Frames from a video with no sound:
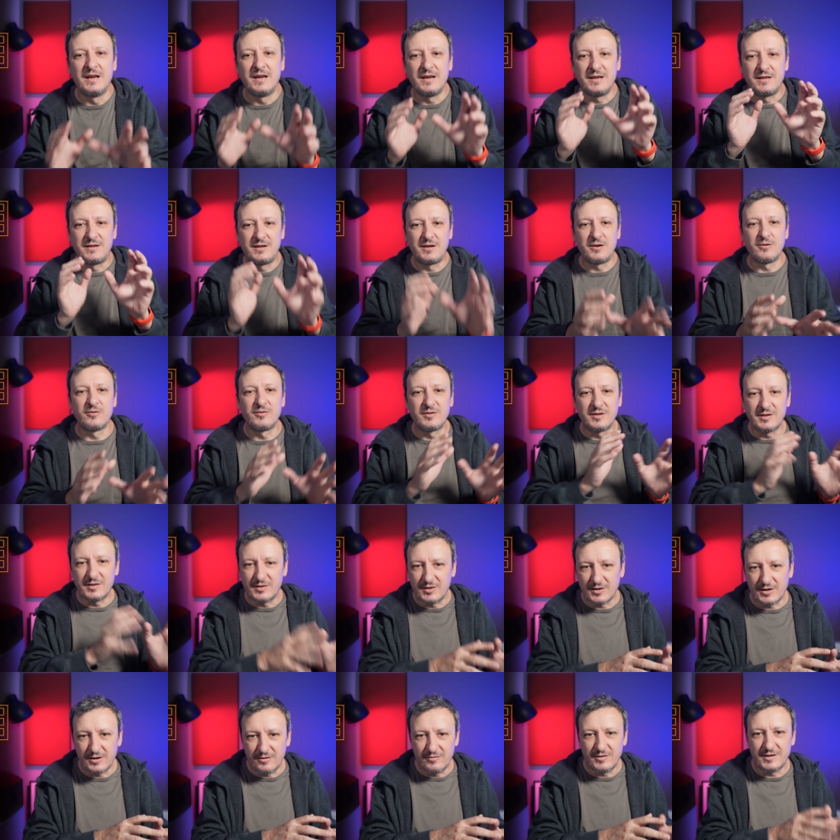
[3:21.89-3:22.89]
is use the
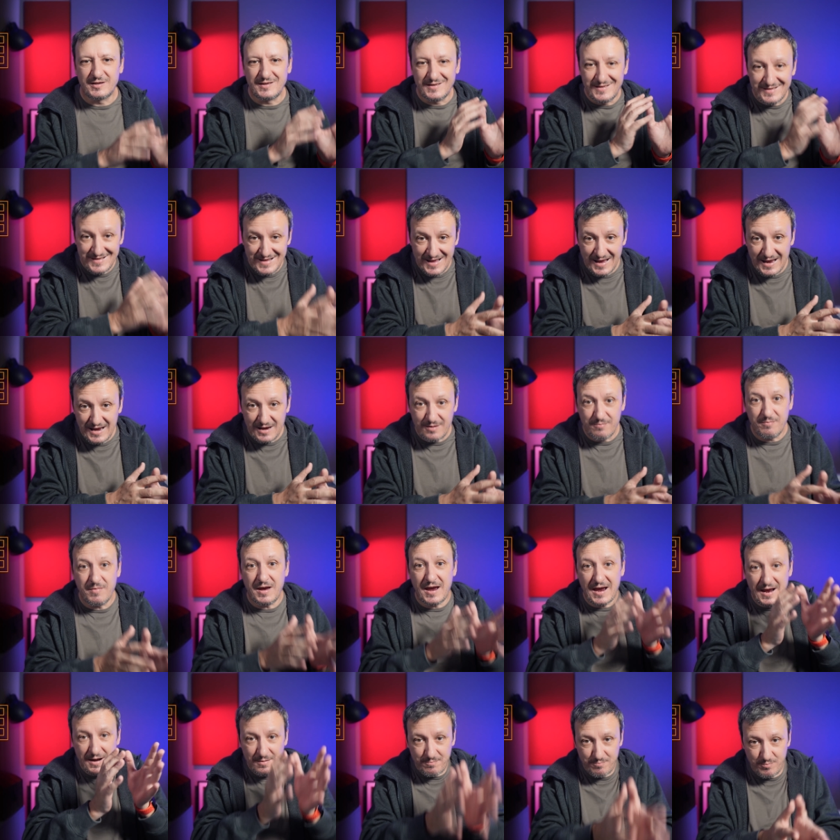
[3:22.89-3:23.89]
service name
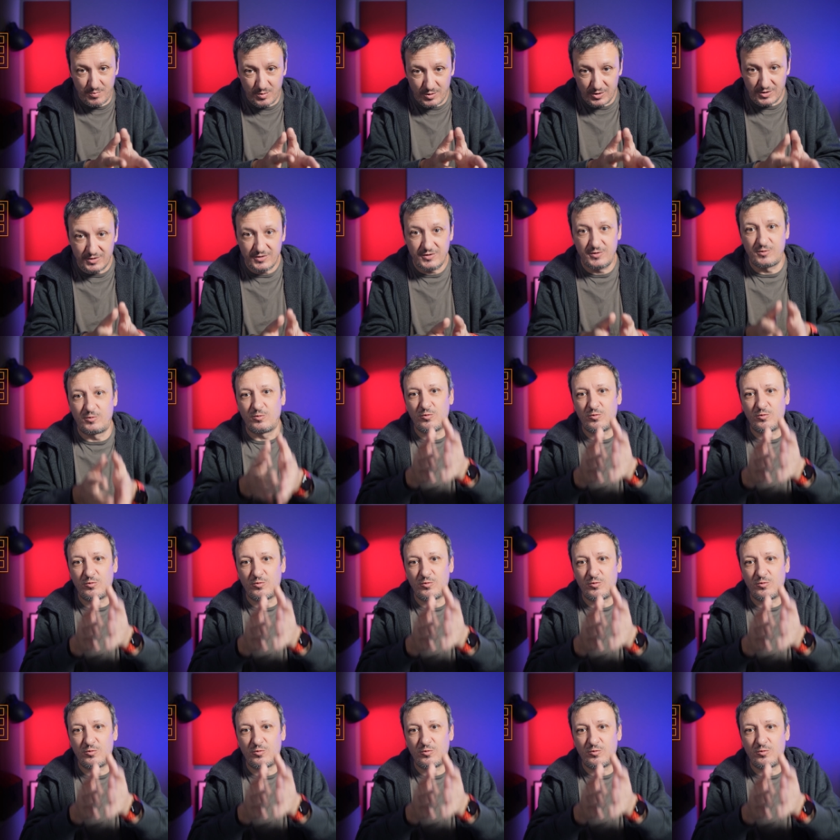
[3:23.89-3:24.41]
and port